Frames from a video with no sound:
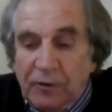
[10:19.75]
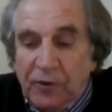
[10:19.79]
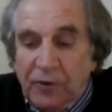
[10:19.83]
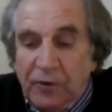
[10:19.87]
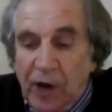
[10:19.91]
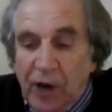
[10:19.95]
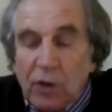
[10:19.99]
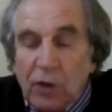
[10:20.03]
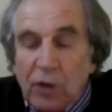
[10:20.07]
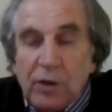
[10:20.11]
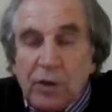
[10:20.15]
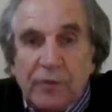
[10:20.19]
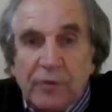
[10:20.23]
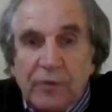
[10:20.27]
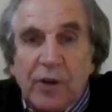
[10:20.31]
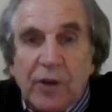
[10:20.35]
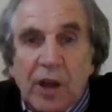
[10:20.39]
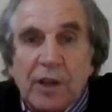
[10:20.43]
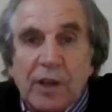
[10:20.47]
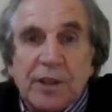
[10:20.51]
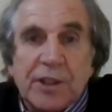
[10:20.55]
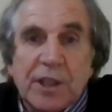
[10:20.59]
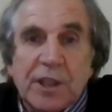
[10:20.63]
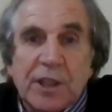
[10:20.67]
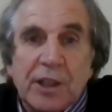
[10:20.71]
follow the
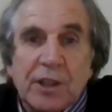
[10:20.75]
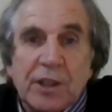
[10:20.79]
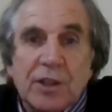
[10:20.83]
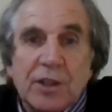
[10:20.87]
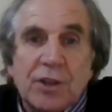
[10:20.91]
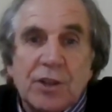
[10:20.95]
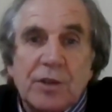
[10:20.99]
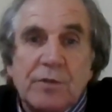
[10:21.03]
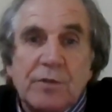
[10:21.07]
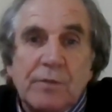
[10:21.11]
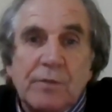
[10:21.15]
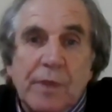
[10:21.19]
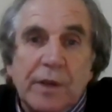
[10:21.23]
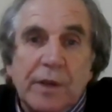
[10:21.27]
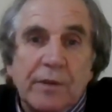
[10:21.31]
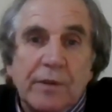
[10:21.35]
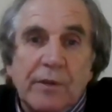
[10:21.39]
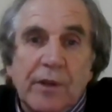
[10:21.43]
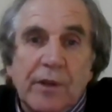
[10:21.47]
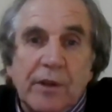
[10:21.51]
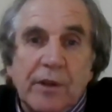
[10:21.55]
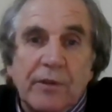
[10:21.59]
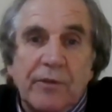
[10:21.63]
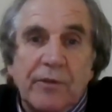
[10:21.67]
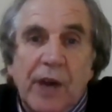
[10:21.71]
volunteers'
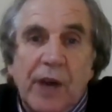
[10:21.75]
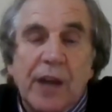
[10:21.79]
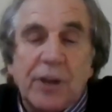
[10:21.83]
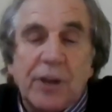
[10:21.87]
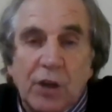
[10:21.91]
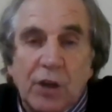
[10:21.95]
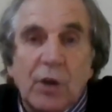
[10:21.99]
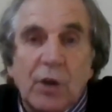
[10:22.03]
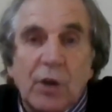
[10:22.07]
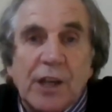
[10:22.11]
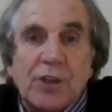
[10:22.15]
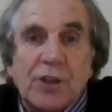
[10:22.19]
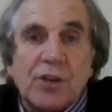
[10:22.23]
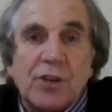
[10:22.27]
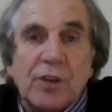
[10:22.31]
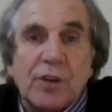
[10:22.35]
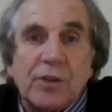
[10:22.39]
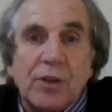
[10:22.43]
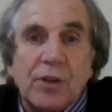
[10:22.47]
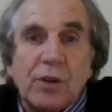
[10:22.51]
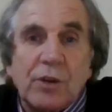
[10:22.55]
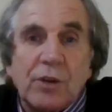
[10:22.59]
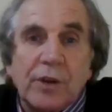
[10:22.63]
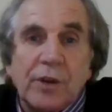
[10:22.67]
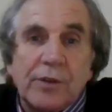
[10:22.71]
evacuation.
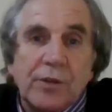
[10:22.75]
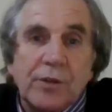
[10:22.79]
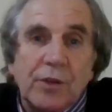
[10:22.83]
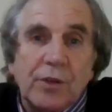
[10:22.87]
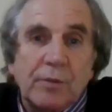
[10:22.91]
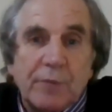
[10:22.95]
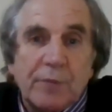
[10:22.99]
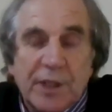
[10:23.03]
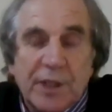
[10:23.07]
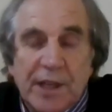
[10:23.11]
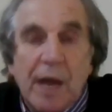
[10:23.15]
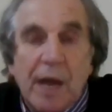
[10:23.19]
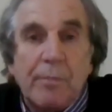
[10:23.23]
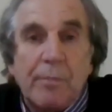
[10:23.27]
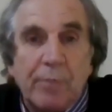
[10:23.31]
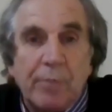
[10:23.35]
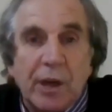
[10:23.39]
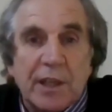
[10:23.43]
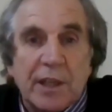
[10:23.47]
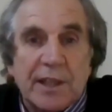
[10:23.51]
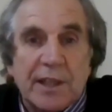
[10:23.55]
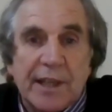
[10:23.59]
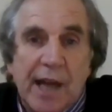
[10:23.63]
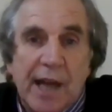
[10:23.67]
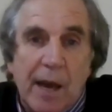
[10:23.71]
You can step
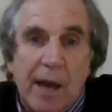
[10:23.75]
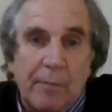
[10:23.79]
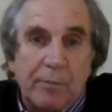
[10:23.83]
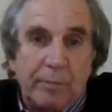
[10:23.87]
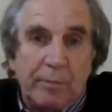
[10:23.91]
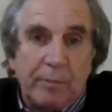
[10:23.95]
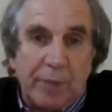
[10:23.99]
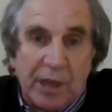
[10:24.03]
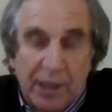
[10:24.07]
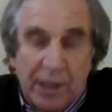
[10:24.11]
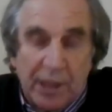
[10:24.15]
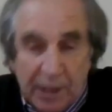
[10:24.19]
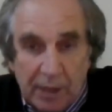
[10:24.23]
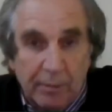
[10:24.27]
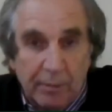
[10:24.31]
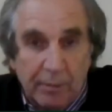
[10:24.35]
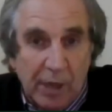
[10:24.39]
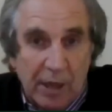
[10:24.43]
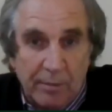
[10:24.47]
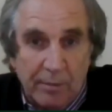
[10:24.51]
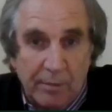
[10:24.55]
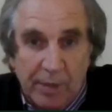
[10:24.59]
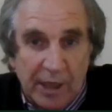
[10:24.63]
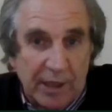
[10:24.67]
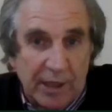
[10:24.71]
by step, building
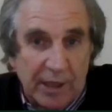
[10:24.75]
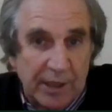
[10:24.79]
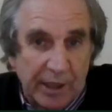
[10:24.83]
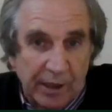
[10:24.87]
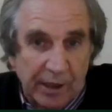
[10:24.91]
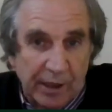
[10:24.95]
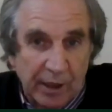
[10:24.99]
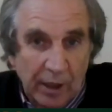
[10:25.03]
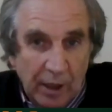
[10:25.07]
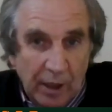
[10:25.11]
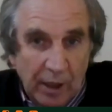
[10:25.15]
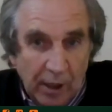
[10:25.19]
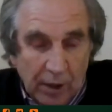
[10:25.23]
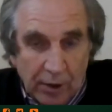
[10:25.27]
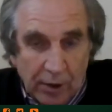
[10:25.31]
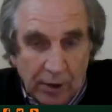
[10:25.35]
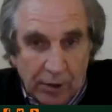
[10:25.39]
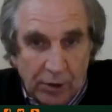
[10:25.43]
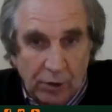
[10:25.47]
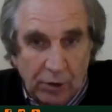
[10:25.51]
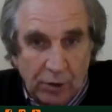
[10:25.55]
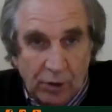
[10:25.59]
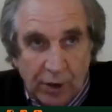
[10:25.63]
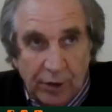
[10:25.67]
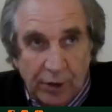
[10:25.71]
by building,
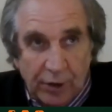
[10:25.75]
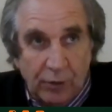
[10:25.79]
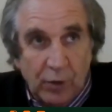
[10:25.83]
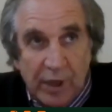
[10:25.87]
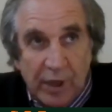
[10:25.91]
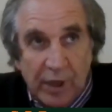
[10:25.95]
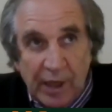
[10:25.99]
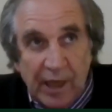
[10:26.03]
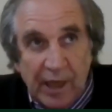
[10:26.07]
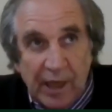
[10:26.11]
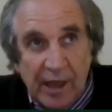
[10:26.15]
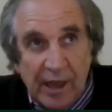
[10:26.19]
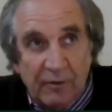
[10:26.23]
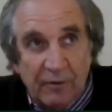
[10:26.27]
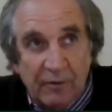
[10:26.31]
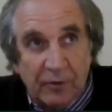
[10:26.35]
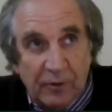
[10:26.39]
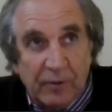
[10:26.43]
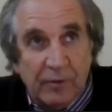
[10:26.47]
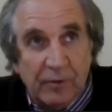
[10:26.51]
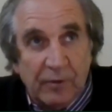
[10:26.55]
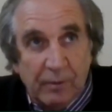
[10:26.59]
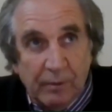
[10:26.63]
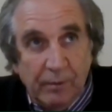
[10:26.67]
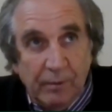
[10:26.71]
you can relive
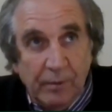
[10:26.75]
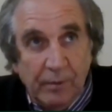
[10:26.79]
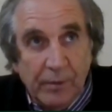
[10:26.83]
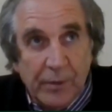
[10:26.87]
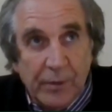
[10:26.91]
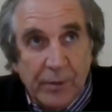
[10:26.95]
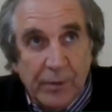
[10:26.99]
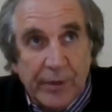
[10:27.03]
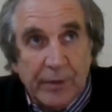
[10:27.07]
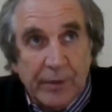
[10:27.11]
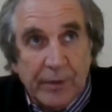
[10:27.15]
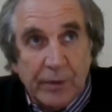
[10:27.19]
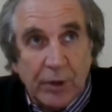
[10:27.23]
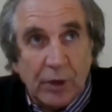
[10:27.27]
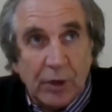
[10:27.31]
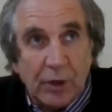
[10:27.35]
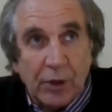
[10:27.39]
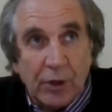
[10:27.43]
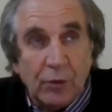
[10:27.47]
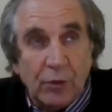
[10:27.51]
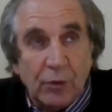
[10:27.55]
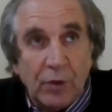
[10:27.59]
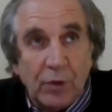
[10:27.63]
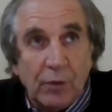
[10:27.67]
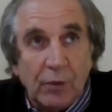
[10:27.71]

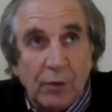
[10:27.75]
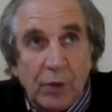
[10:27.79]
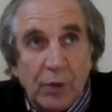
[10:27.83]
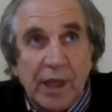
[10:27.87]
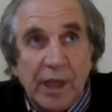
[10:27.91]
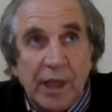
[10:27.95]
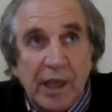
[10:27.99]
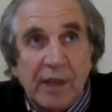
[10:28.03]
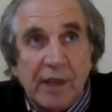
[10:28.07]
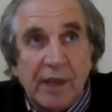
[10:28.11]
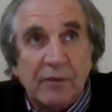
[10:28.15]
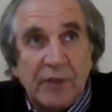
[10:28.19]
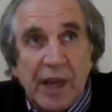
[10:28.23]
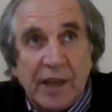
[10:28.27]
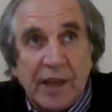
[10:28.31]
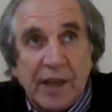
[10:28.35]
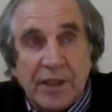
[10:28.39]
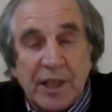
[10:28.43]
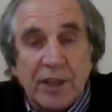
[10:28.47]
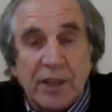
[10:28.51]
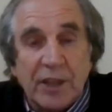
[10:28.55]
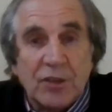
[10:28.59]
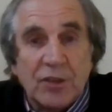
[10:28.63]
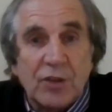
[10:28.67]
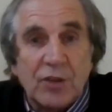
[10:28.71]

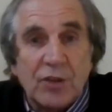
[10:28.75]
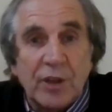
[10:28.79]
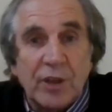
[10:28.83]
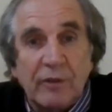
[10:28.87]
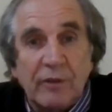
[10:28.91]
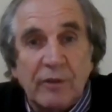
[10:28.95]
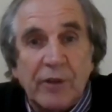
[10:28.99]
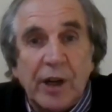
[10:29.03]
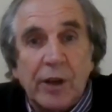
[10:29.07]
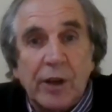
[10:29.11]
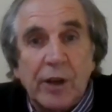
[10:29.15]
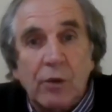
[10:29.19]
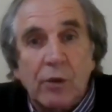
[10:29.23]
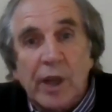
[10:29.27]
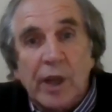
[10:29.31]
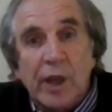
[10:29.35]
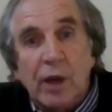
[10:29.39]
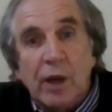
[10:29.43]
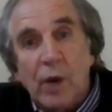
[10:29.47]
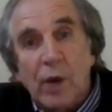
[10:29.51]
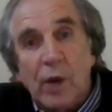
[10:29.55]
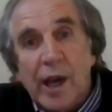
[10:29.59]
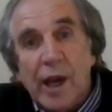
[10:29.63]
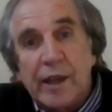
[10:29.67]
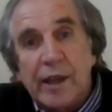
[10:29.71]
that history in a very
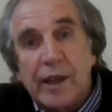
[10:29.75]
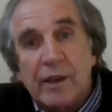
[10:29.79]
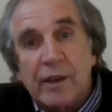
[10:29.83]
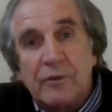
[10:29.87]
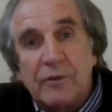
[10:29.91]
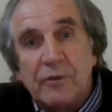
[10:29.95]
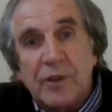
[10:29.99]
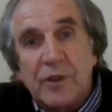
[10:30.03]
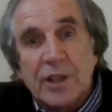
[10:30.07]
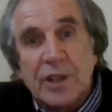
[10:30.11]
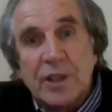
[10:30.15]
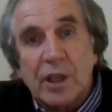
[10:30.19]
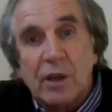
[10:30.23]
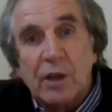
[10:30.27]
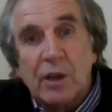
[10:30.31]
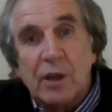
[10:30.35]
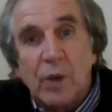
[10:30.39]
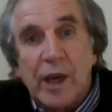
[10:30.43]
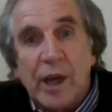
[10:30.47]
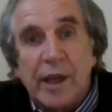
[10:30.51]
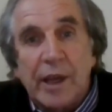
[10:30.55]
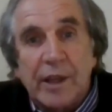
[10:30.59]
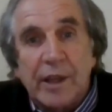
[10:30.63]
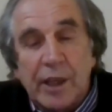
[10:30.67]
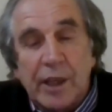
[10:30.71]
real way, in a physical
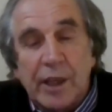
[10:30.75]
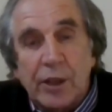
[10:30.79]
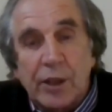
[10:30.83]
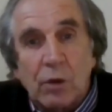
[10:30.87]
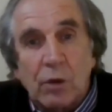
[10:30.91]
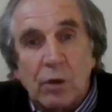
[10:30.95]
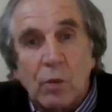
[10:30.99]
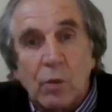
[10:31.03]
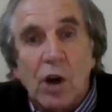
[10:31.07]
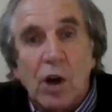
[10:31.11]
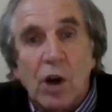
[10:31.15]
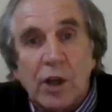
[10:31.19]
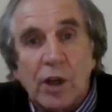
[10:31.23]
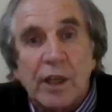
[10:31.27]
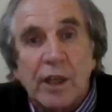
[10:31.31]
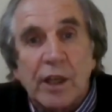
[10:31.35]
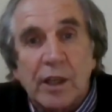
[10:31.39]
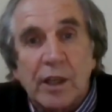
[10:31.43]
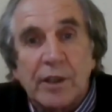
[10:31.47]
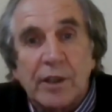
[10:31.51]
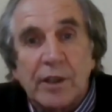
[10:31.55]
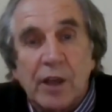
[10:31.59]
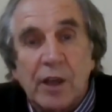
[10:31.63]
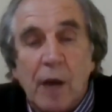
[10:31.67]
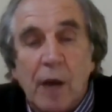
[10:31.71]
way, in that you're
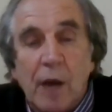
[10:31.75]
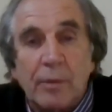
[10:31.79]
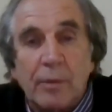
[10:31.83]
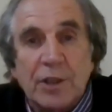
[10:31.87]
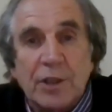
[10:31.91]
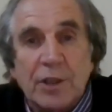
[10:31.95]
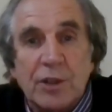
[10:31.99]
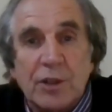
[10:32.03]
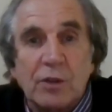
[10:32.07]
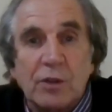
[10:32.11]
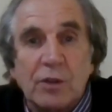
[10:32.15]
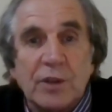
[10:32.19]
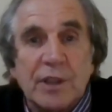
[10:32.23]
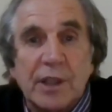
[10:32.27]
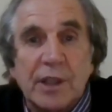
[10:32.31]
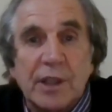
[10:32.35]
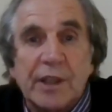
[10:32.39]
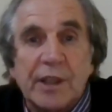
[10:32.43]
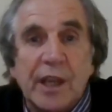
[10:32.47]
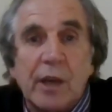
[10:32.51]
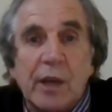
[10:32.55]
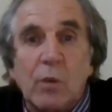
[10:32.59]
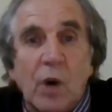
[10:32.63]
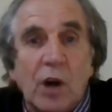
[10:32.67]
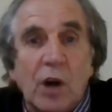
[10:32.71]
walking on the cobblestones
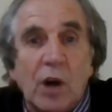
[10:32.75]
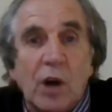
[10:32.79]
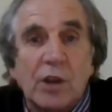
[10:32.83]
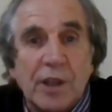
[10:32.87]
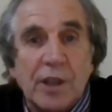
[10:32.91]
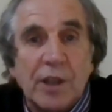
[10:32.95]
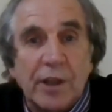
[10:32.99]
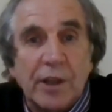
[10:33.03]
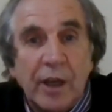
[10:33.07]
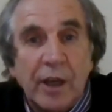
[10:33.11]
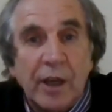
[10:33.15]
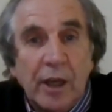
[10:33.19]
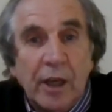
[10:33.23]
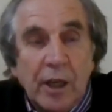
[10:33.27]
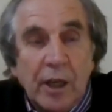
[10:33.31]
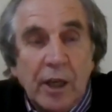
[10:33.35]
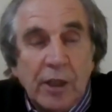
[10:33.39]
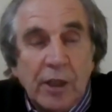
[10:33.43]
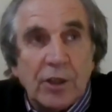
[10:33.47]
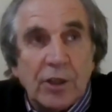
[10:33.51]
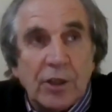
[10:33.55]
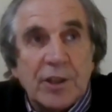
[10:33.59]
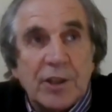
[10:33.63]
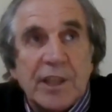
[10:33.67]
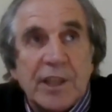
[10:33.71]
that they walked on.
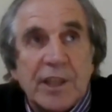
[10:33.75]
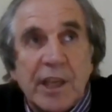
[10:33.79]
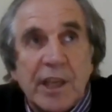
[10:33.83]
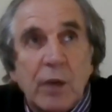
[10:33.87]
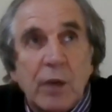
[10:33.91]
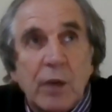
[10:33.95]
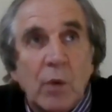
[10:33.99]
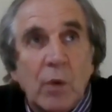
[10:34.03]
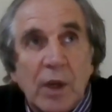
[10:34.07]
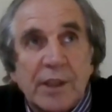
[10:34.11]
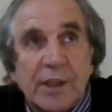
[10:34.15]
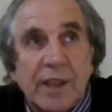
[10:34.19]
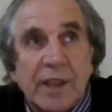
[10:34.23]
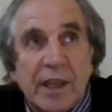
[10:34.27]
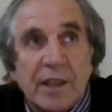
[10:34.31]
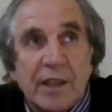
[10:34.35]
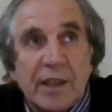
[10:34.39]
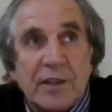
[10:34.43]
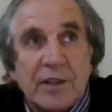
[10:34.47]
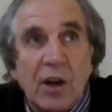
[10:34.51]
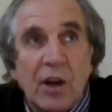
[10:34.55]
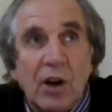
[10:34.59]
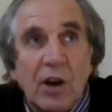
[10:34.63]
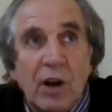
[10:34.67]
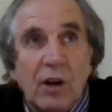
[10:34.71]
You're seeing what they
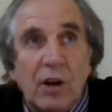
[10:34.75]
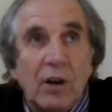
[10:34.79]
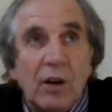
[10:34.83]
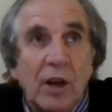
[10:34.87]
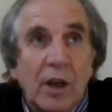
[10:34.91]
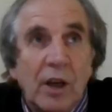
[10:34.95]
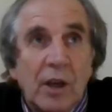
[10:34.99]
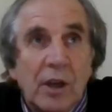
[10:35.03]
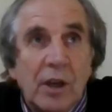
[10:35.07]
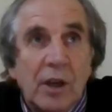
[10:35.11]
saw.